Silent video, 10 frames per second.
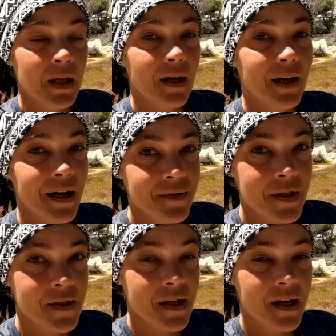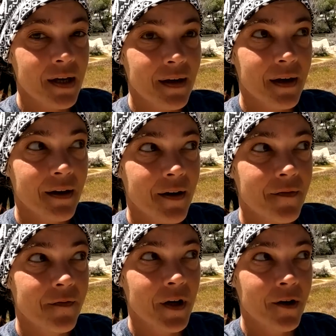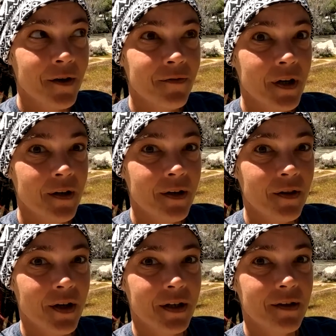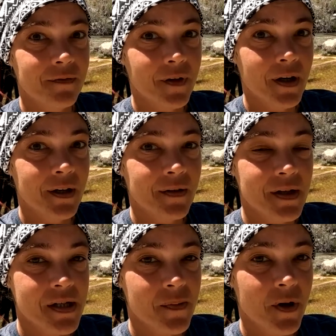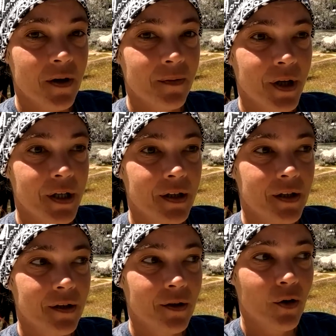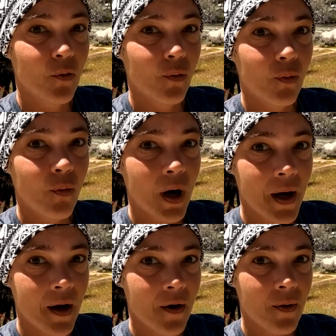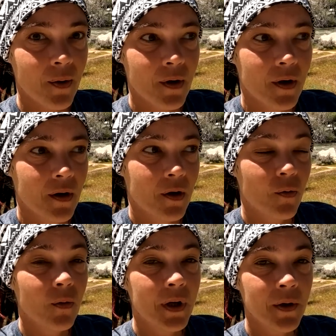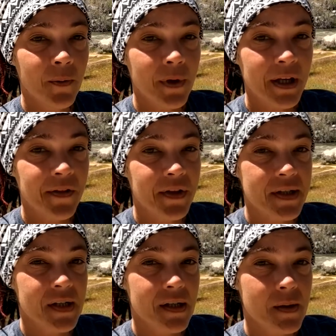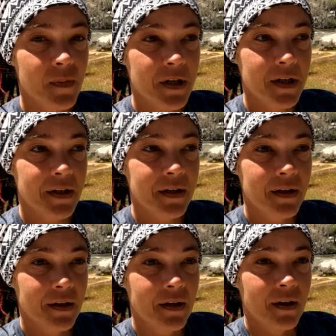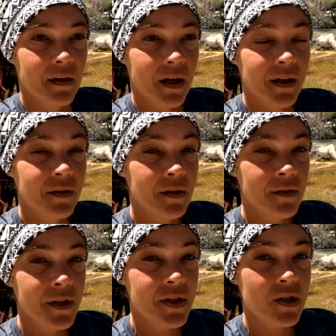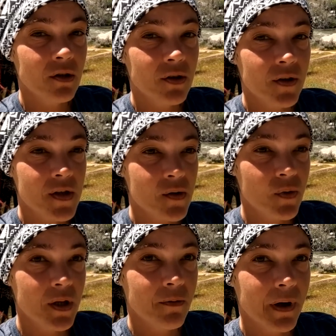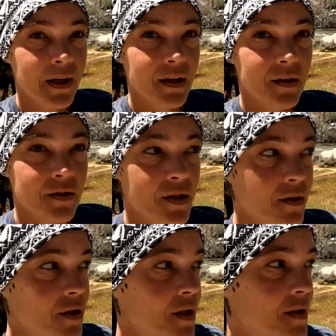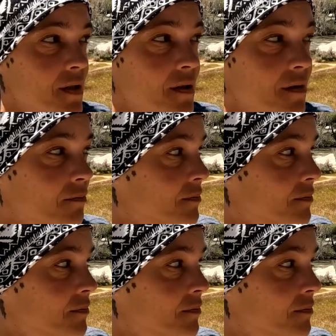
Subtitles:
I have to say, I got very, very lucky finding this spot right here. Wow, what a week this has been. I literally took this week right here to just